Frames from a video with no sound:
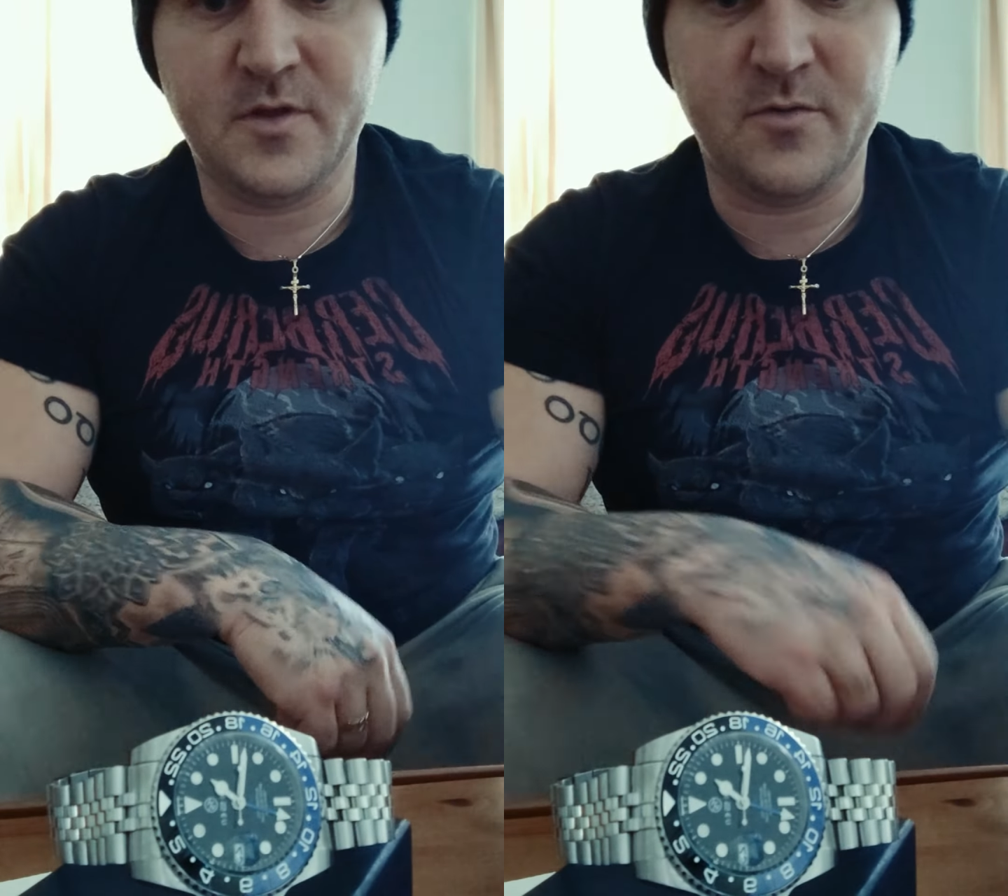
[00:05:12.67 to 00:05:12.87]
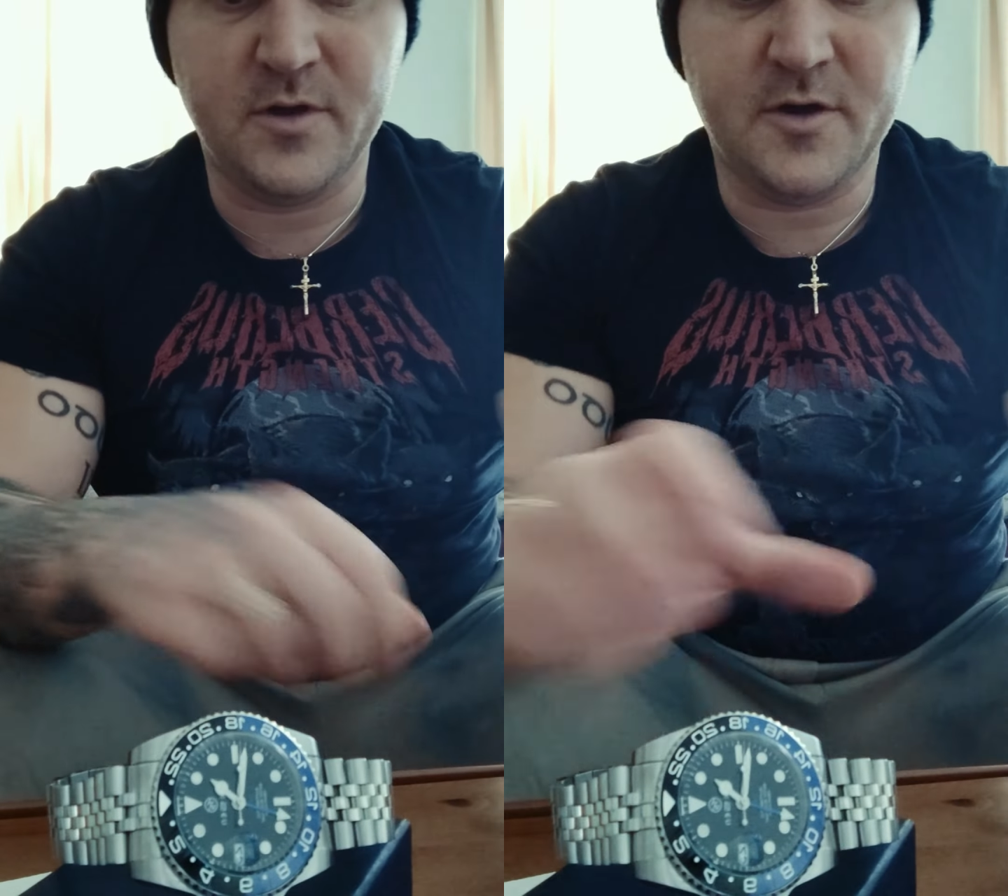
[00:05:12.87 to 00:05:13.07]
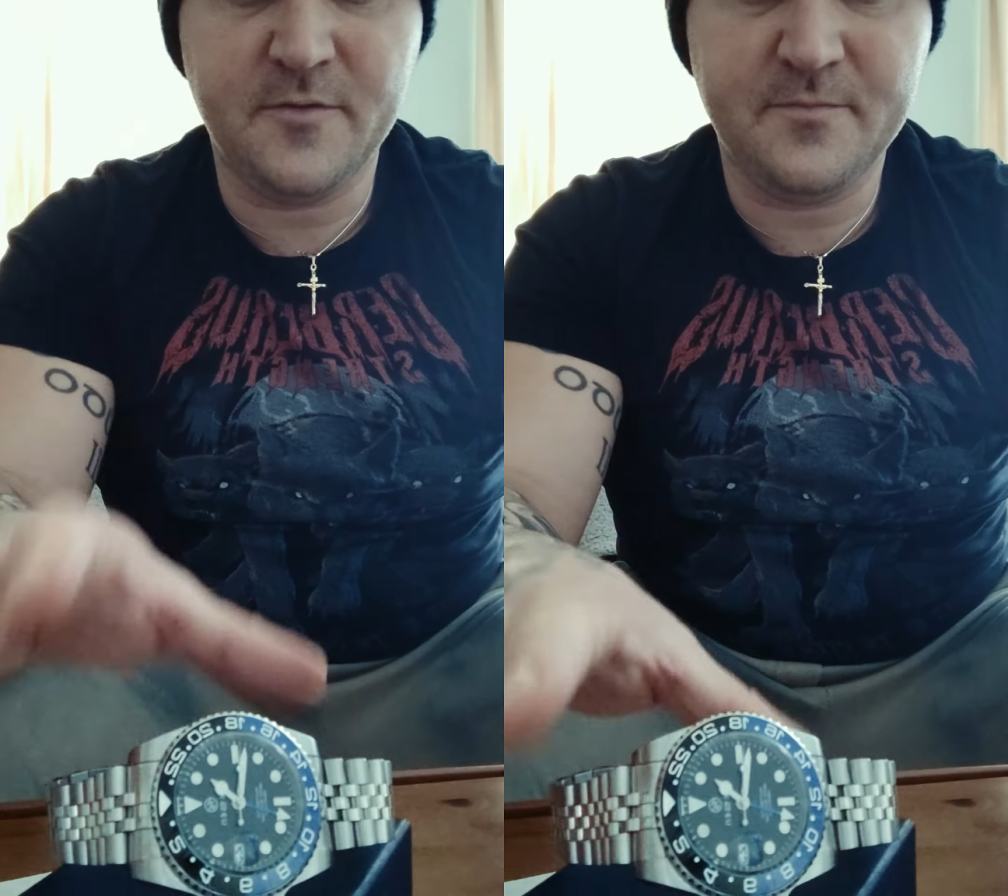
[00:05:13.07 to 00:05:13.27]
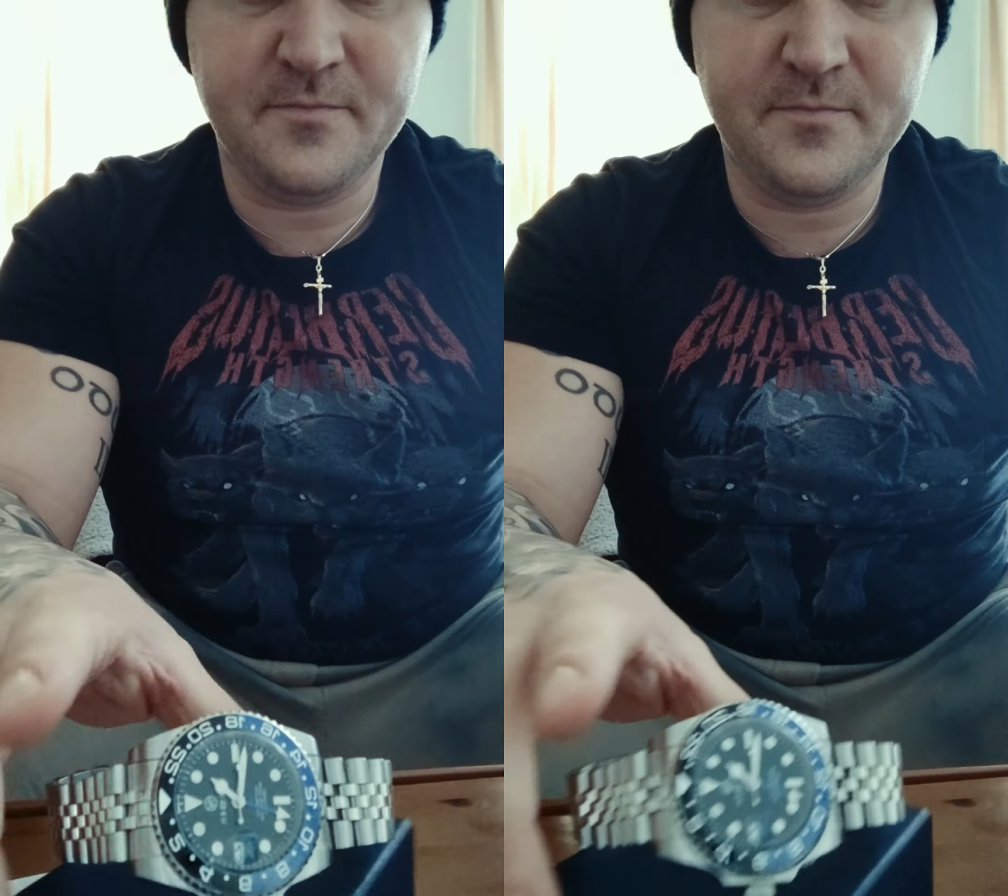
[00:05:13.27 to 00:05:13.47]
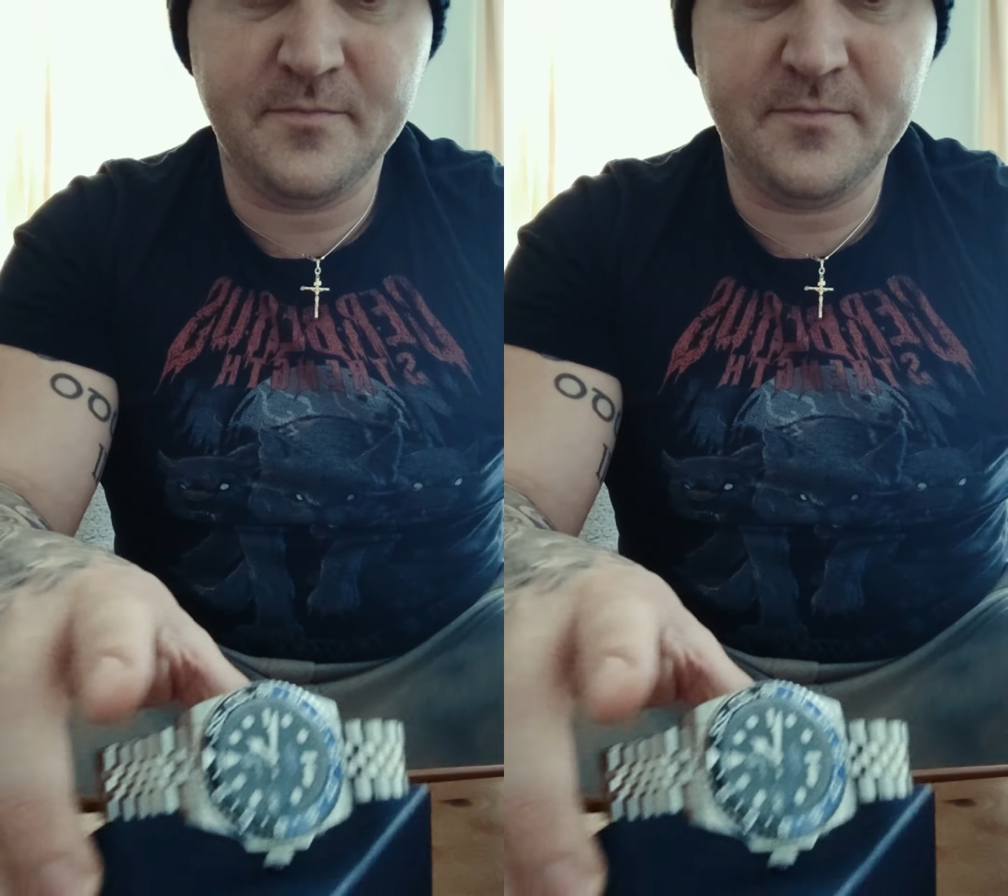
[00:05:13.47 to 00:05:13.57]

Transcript: So there we go.